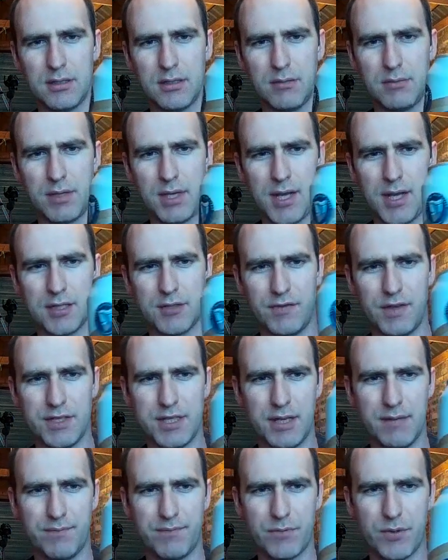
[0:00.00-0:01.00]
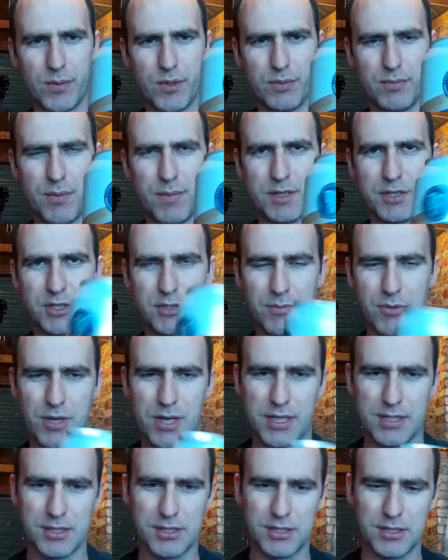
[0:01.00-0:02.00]
on my last visit with my Mrs.
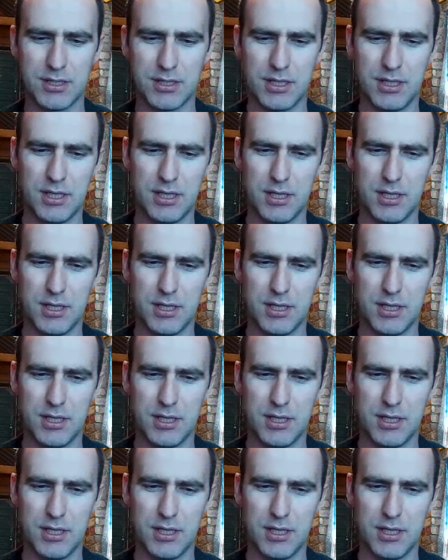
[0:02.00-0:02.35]
Moran's.